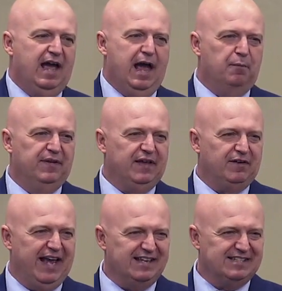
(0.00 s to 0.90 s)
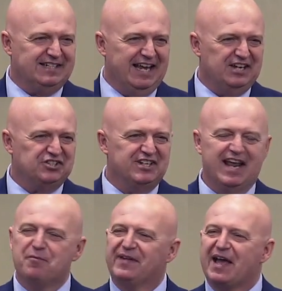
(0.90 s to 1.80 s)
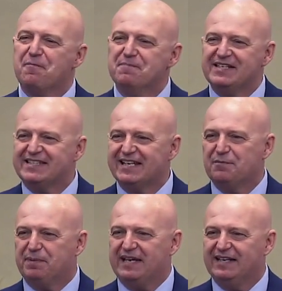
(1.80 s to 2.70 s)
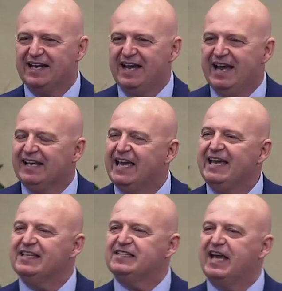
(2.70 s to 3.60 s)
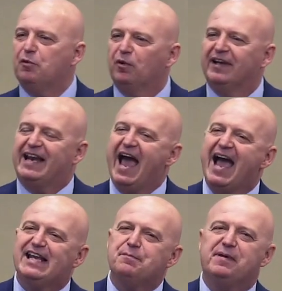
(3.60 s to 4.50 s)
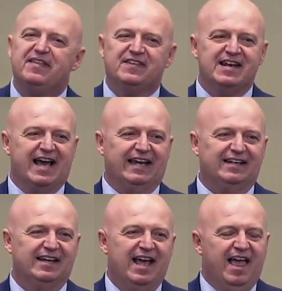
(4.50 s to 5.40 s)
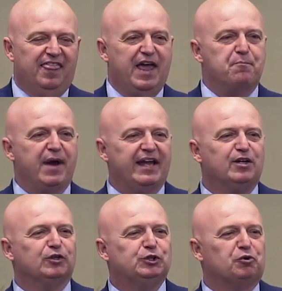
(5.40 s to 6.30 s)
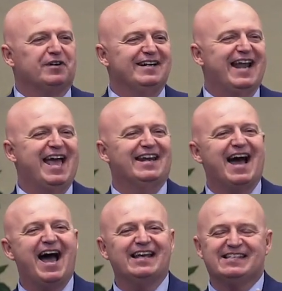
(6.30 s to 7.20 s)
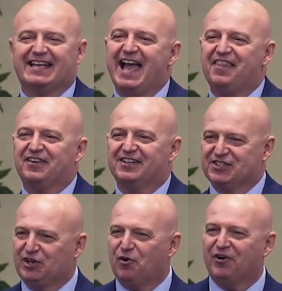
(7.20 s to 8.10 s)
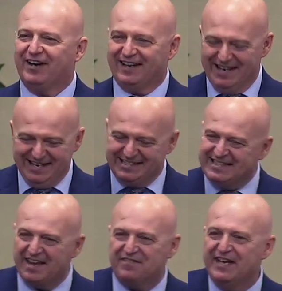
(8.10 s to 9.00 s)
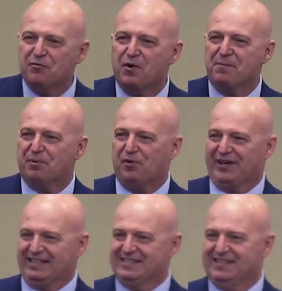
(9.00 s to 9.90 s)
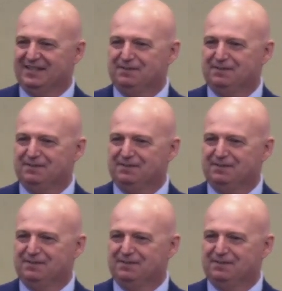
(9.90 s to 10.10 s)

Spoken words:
And without hesitation and without missing a beat, King said, well, it had to be the night that Michael Jordan and I together scored 71 points.